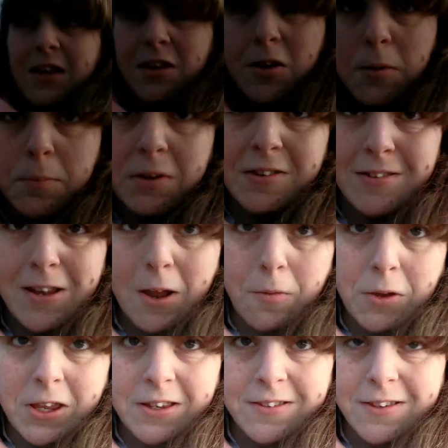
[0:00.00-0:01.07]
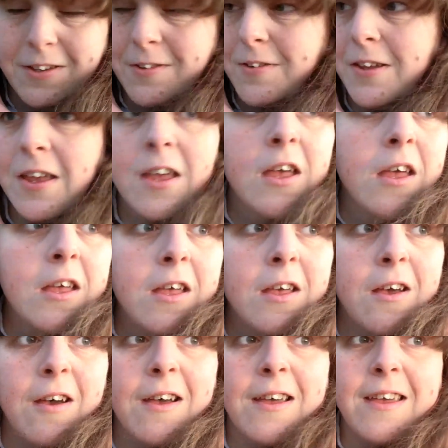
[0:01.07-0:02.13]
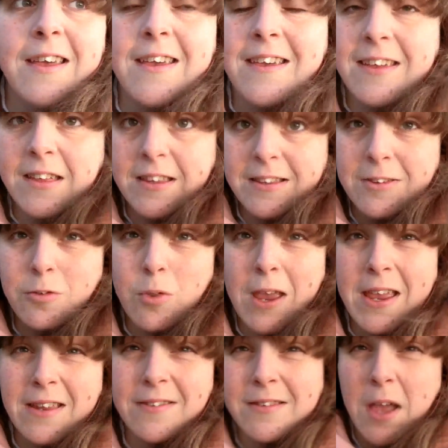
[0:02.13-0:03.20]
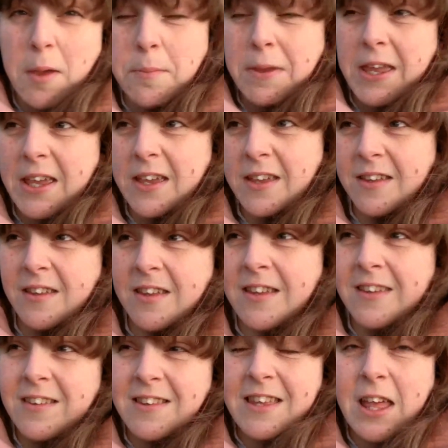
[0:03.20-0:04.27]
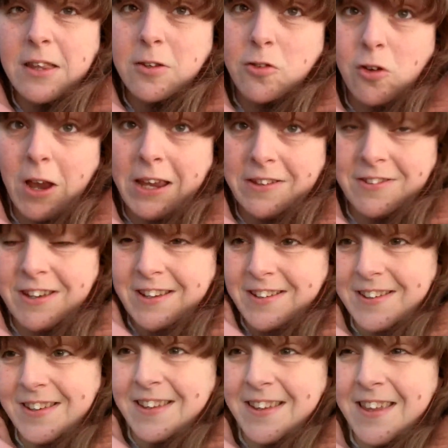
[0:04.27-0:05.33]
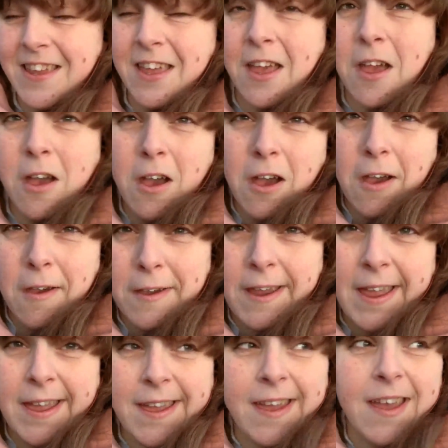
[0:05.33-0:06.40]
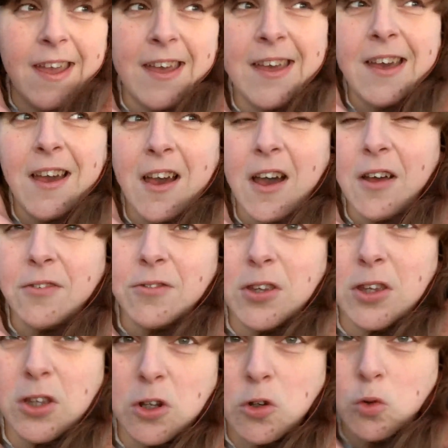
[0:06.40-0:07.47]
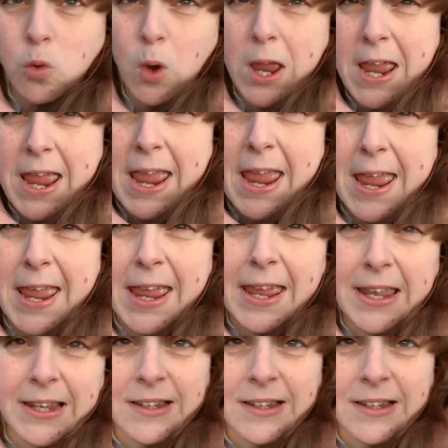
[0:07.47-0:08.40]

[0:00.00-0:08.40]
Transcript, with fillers: could be snowy too. Uh, train's coming the other direction. Alright, off to the train.